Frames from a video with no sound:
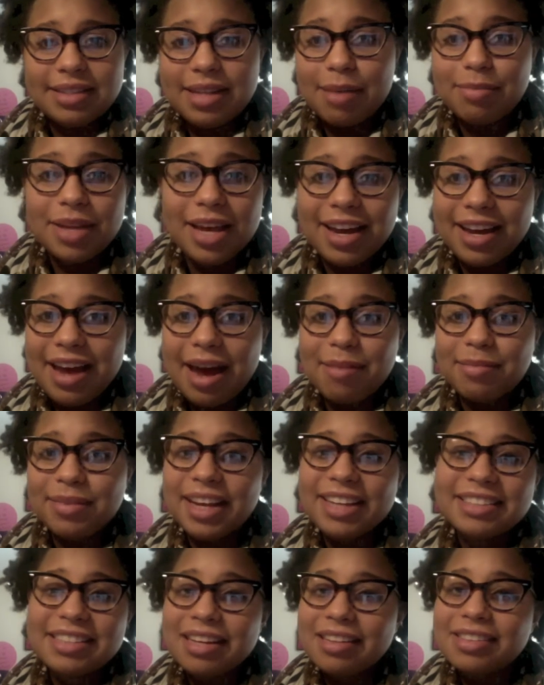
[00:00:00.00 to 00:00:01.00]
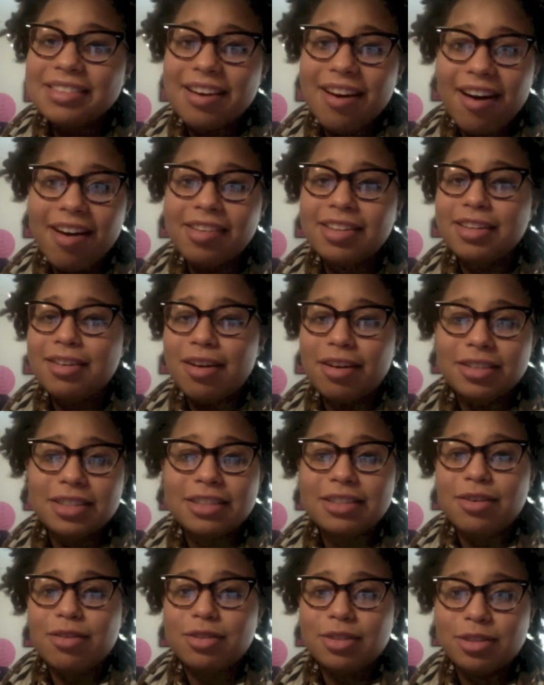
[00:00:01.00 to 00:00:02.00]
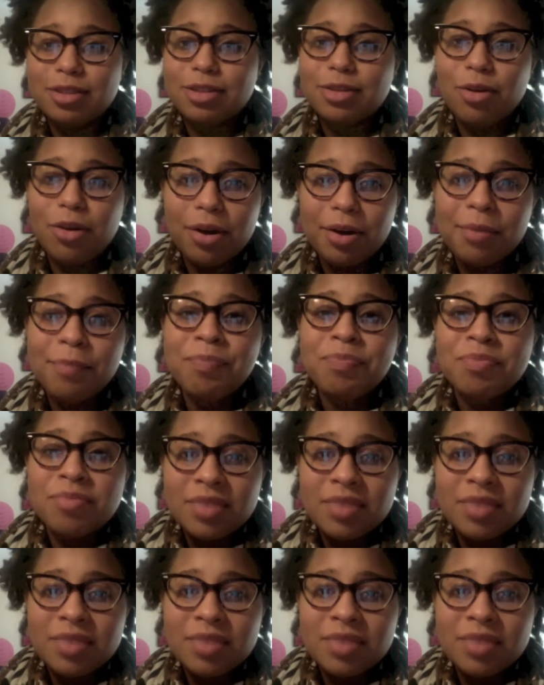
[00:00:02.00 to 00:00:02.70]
I'm not telling y'all, just go to the store,